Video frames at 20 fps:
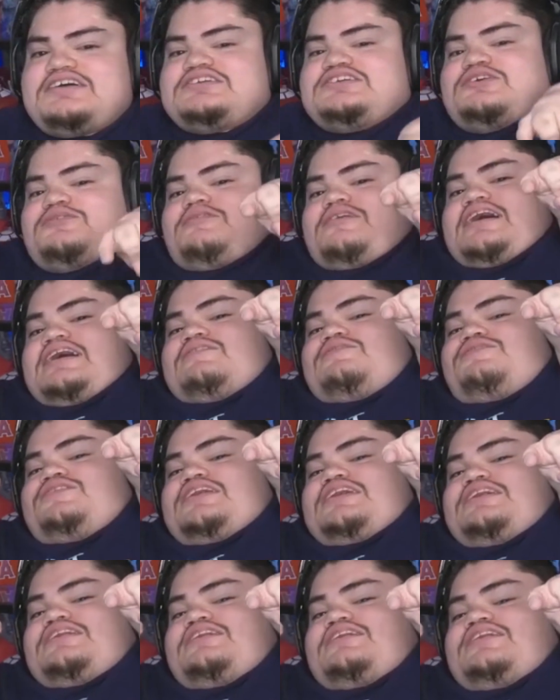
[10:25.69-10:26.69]
to right
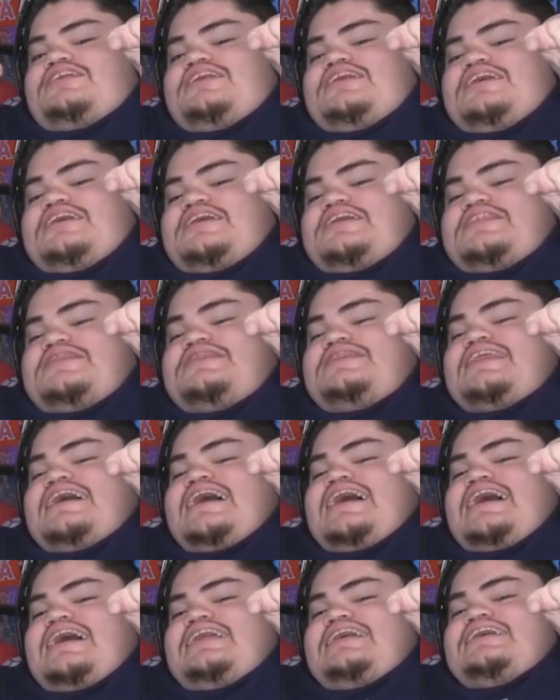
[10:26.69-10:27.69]
field.
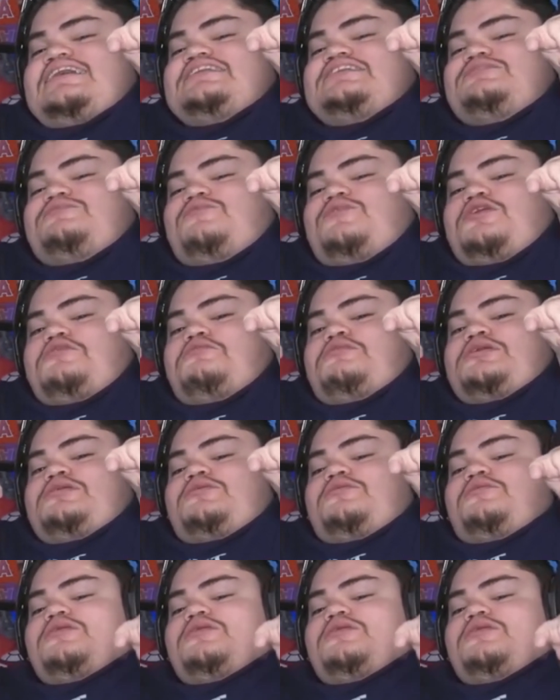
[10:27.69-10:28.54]
That is what we were